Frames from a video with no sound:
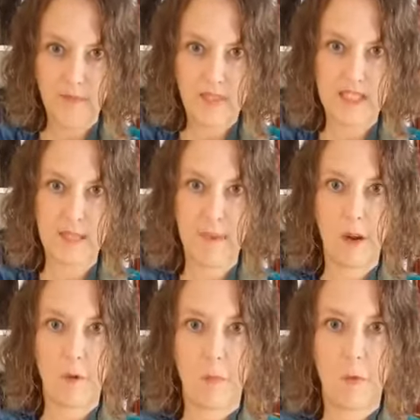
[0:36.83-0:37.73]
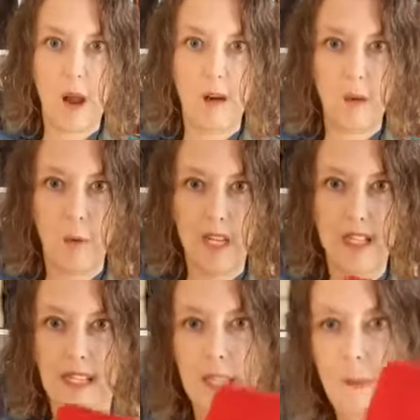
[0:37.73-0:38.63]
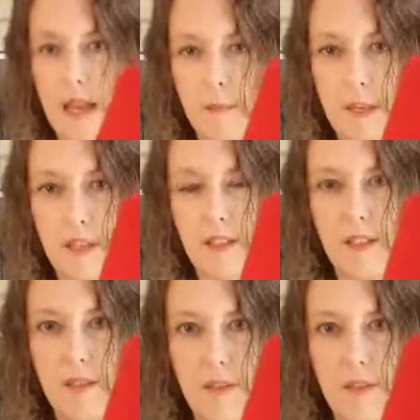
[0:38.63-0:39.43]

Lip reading: This is my Rowdy Red 6-pack bundle.